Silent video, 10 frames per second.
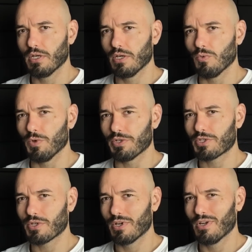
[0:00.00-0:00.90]

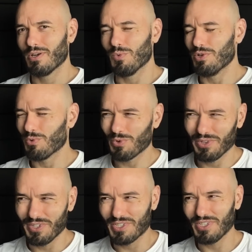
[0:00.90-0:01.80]
which we don't
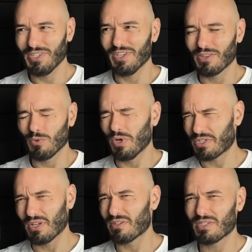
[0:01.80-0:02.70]
really see in the West.
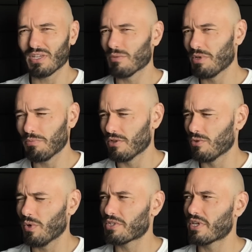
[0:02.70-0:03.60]
Not to say that people in the
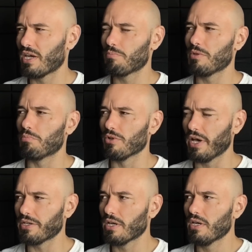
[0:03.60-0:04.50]
West can't be
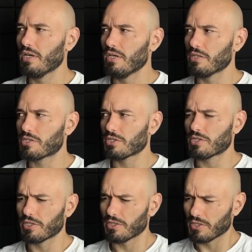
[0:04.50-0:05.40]
polite. It's just
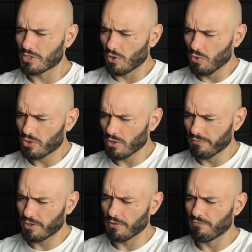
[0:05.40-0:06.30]
this culture of
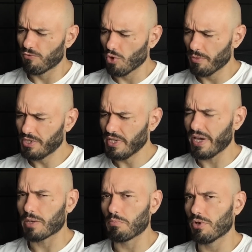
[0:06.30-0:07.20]
conformity
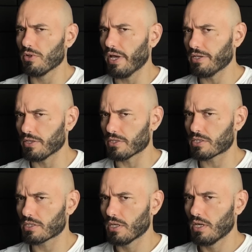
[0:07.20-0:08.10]
and
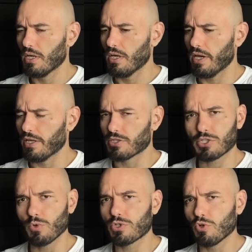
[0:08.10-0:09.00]
politeness and
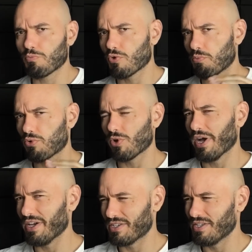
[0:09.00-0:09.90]
social
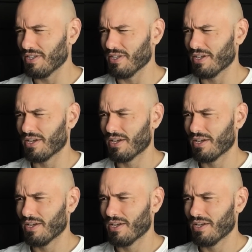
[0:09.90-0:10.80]
propriety
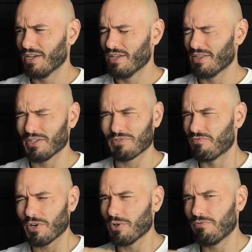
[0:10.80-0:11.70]
that is
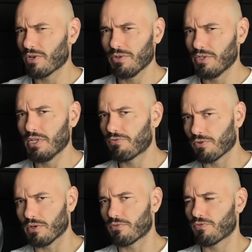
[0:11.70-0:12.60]
very, very
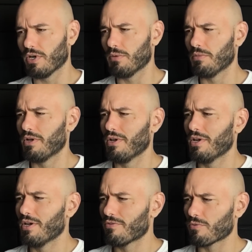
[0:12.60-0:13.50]
different from
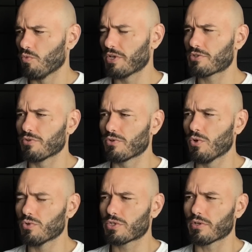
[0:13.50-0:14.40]
Western
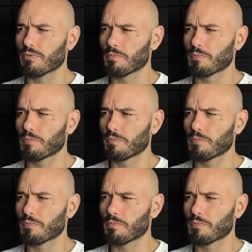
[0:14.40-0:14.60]
culture.